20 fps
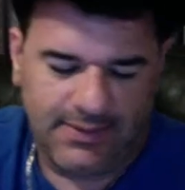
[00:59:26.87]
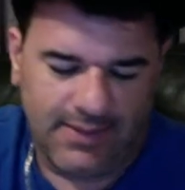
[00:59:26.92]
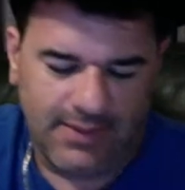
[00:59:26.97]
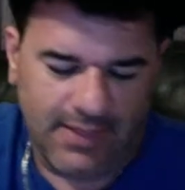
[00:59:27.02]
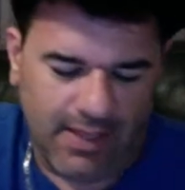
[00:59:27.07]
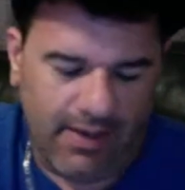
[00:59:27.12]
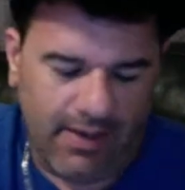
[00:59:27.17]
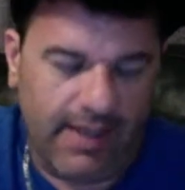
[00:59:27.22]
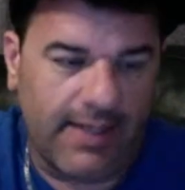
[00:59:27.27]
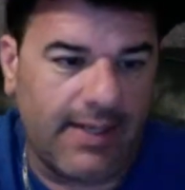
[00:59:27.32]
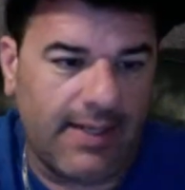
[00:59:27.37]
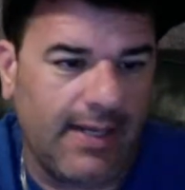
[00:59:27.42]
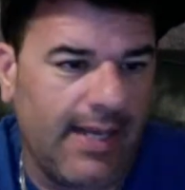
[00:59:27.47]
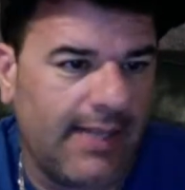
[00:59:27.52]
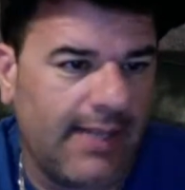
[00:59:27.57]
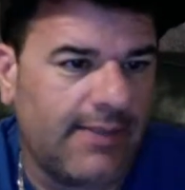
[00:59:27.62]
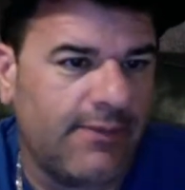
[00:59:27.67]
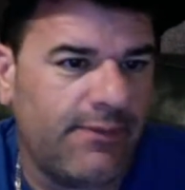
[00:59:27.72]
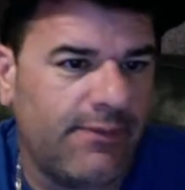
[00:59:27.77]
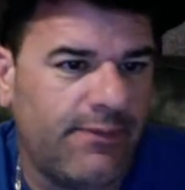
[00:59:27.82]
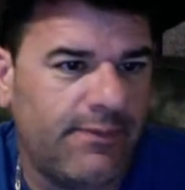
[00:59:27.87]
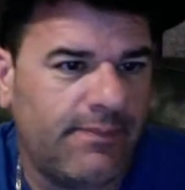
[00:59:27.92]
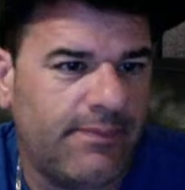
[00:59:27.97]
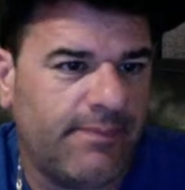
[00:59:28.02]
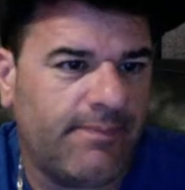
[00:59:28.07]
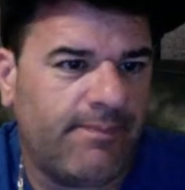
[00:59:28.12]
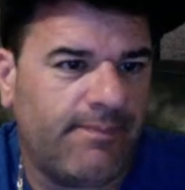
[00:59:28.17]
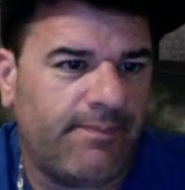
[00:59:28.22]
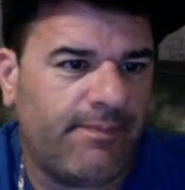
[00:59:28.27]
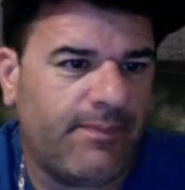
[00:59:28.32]
All right, collective.
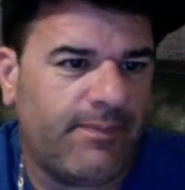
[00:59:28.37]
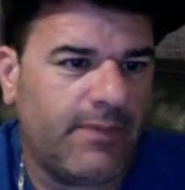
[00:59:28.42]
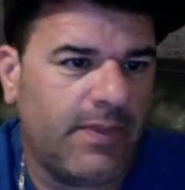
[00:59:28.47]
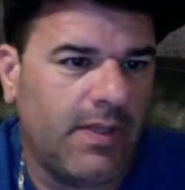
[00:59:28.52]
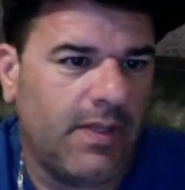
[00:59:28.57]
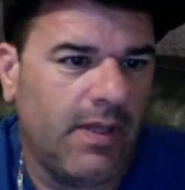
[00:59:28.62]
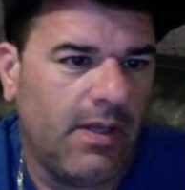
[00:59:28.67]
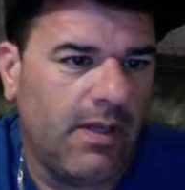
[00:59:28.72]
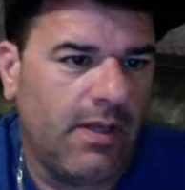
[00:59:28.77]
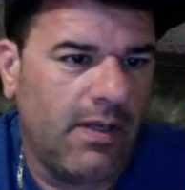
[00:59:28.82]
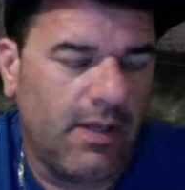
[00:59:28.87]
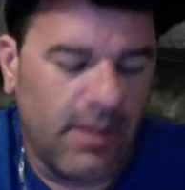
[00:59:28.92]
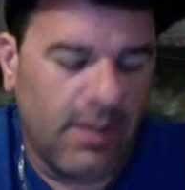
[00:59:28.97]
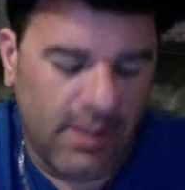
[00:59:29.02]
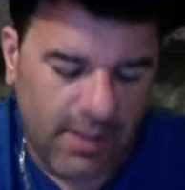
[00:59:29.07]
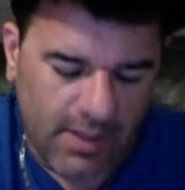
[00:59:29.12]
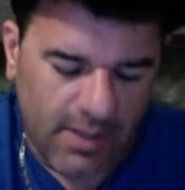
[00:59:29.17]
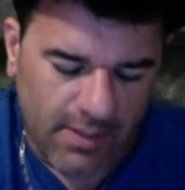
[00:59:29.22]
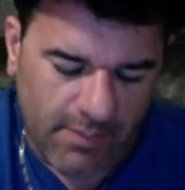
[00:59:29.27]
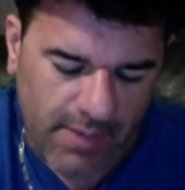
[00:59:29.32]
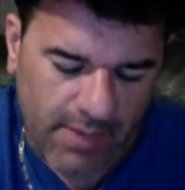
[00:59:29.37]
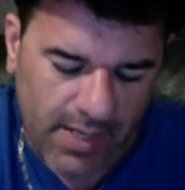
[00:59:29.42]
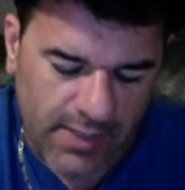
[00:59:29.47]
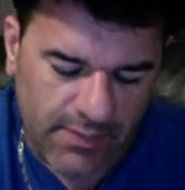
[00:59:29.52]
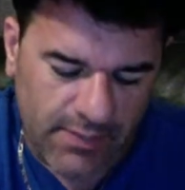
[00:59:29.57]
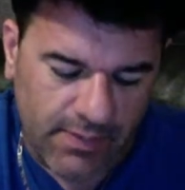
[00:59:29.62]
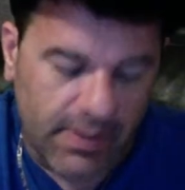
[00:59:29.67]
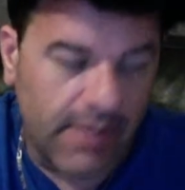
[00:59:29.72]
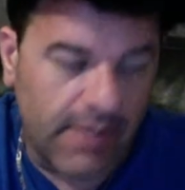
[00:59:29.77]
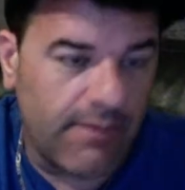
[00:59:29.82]
Might as
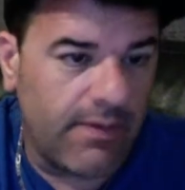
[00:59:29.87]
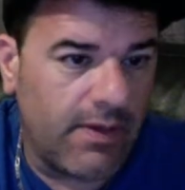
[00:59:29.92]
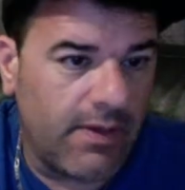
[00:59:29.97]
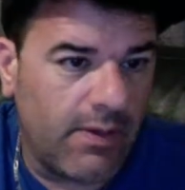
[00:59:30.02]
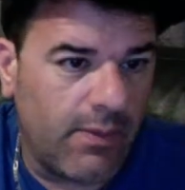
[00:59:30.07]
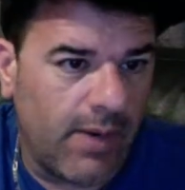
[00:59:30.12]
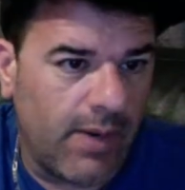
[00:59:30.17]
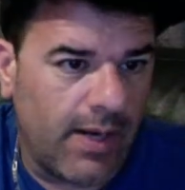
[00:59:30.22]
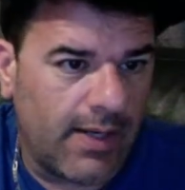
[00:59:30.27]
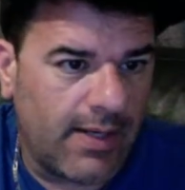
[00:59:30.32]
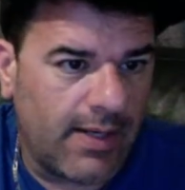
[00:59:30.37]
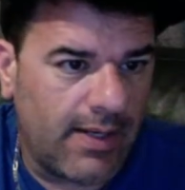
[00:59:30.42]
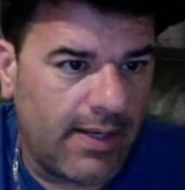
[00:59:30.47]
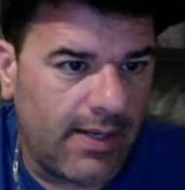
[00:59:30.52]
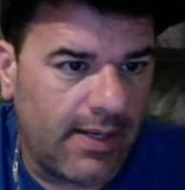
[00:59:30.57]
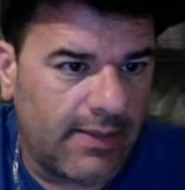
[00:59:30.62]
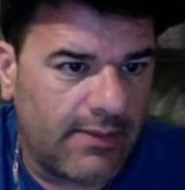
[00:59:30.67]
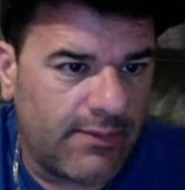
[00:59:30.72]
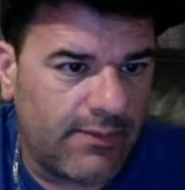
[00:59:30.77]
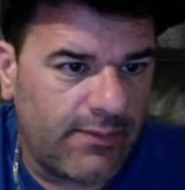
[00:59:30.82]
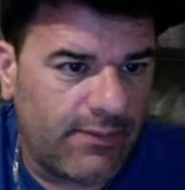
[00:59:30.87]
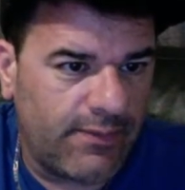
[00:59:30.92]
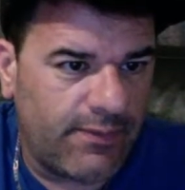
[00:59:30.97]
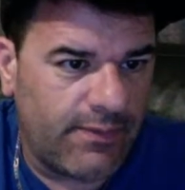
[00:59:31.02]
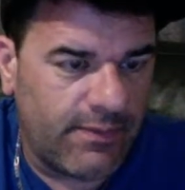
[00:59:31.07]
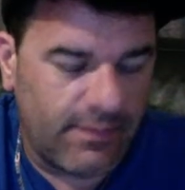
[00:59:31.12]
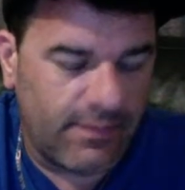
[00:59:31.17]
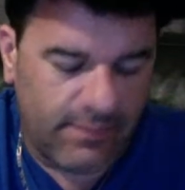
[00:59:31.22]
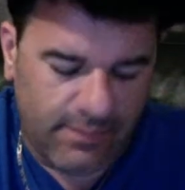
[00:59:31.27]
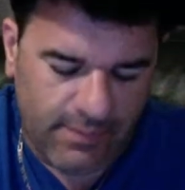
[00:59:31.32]
well give you a work collective.
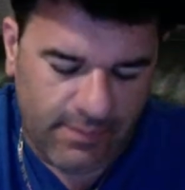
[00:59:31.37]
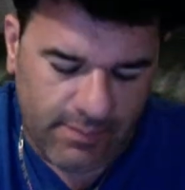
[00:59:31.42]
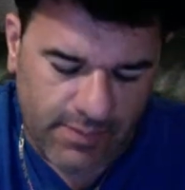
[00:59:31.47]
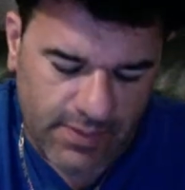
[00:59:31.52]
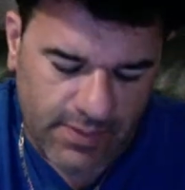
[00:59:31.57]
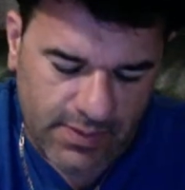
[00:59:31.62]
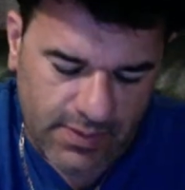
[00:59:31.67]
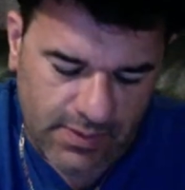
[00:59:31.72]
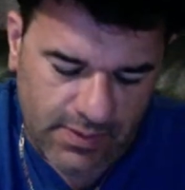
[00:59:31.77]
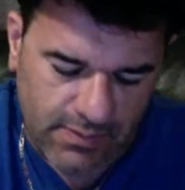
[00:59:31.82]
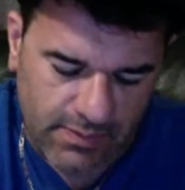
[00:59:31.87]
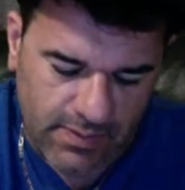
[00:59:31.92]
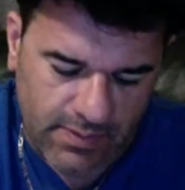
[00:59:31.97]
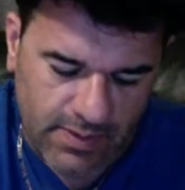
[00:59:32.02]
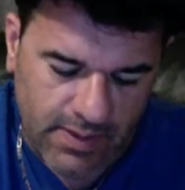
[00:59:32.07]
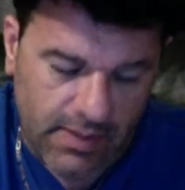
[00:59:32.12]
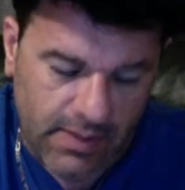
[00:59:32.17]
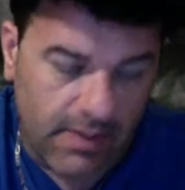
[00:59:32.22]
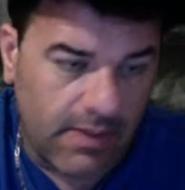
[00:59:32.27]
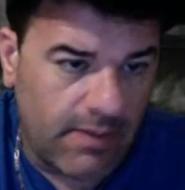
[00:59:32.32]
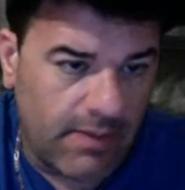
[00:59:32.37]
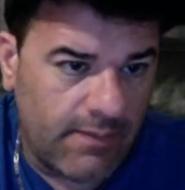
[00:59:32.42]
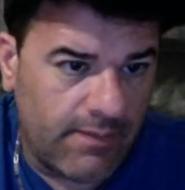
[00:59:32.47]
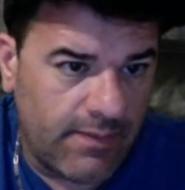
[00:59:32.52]
Let me see what we got here.